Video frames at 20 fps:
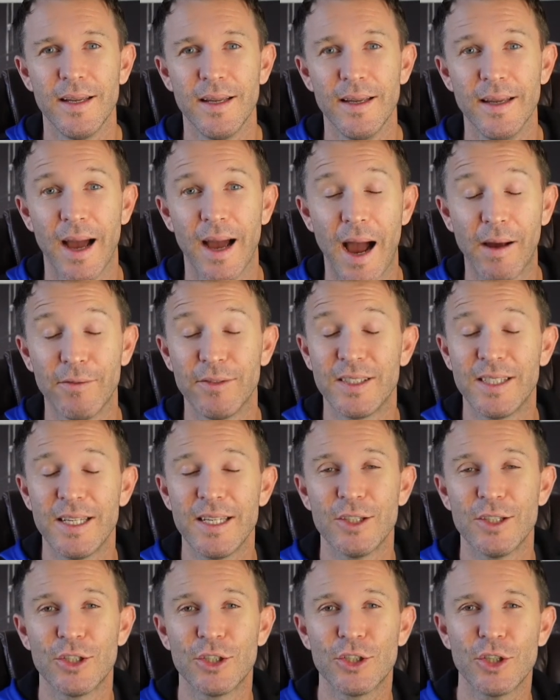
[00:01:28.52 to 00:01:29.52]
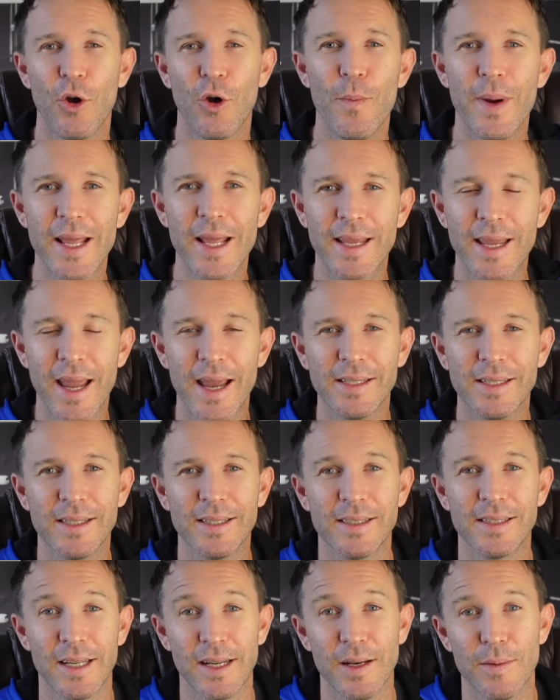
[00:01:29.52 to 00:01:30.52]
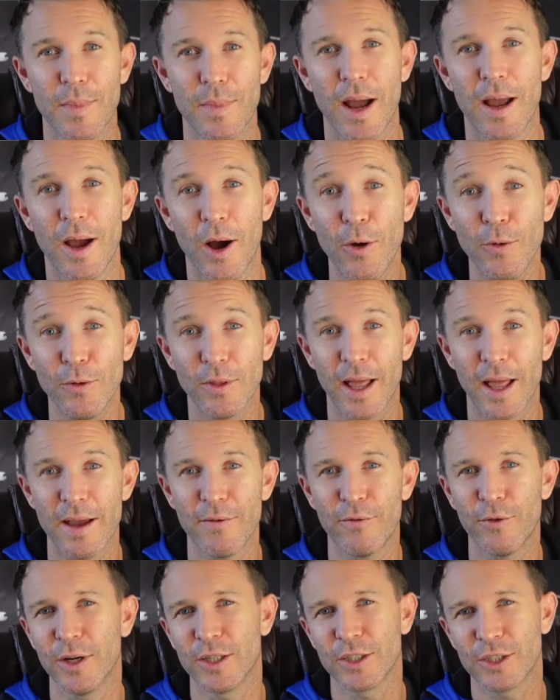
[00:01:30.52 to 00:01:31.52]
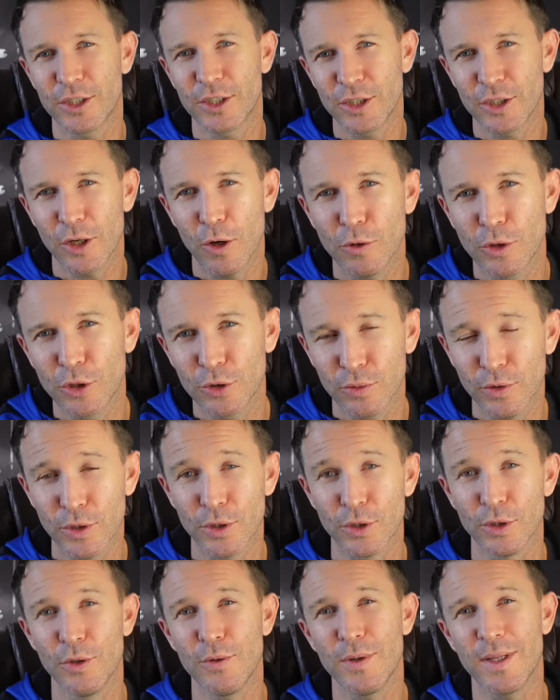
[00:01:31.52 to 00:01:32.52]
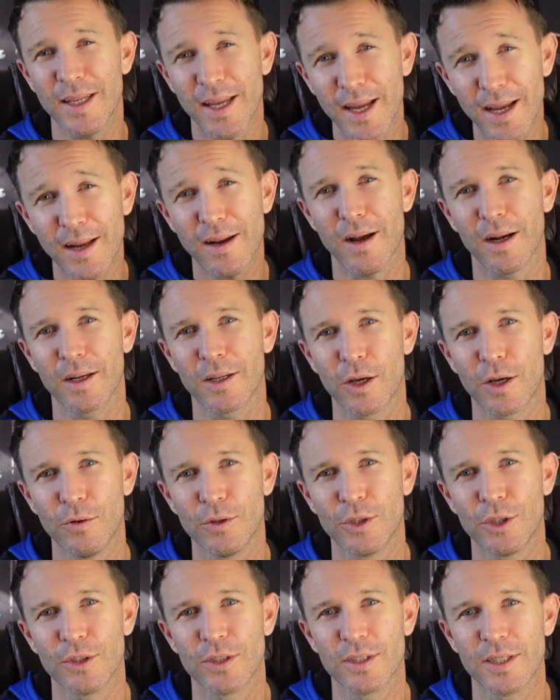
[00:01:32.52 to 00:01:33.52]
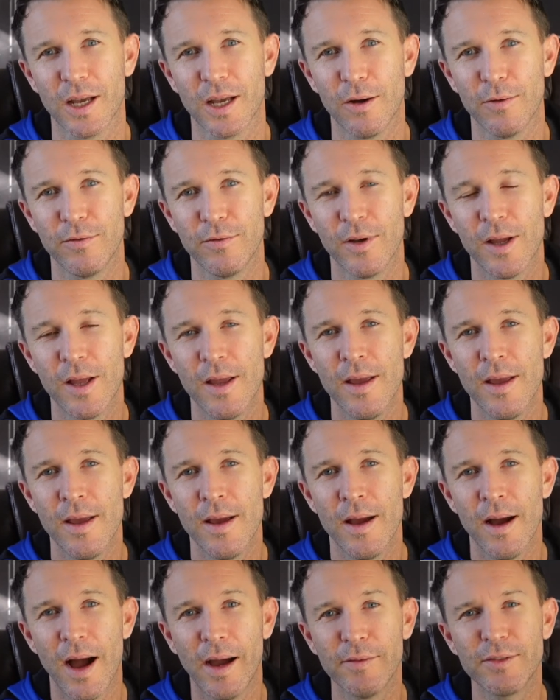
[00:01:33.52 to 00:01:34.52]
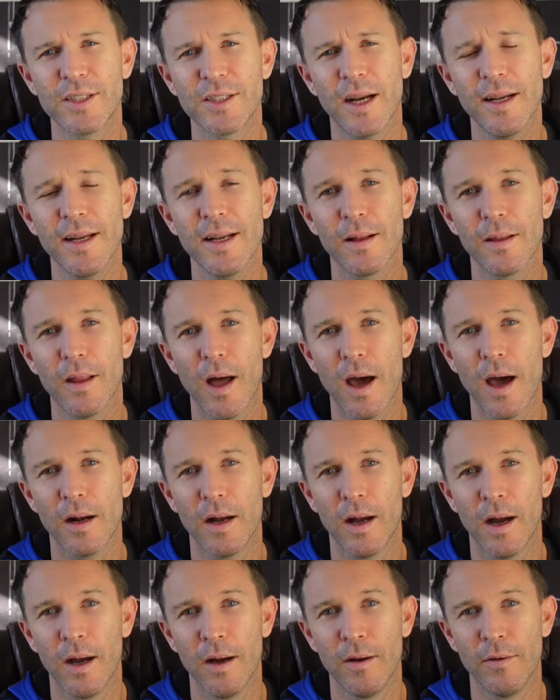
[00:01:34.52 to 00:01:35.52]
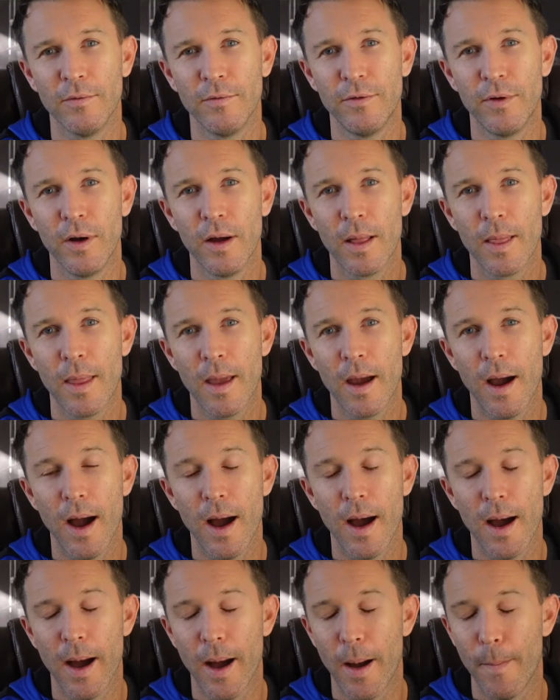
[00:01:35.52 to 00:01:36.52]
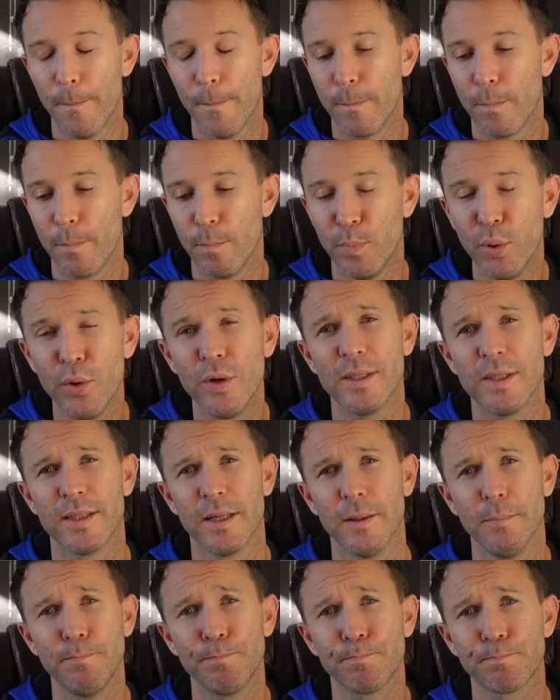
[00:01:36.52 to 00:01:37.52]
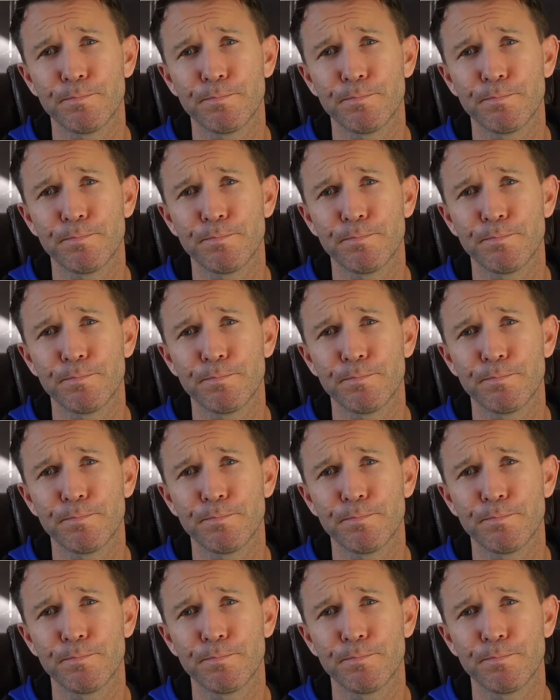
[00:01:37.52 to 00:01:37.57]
I've seen so many cases in my own life where it's so true. You cannot coach yourself. I've studied a lot of Buddhism,